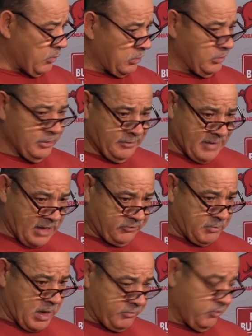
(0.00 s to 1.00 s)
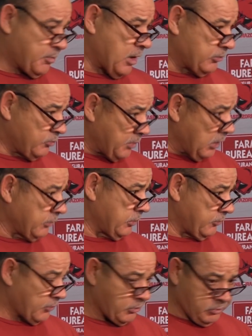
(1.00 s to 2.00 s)
Well, that's my
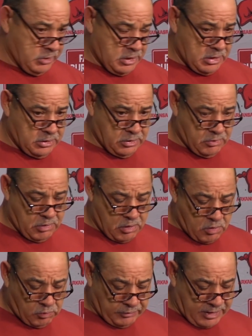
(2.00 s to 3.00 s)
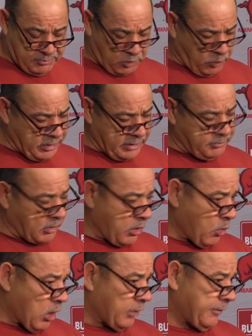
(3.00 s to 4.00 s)
responsibility. So, you know, I own that. But we didn't
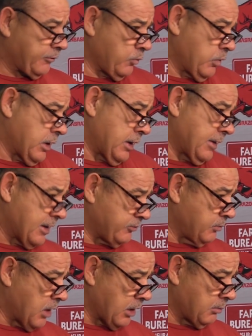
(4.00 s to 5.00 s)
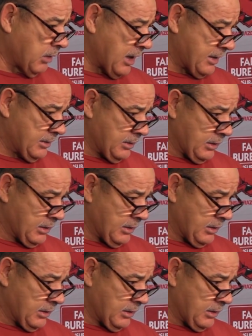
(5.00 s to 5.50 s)
play well enough to win, and that's the bottom line.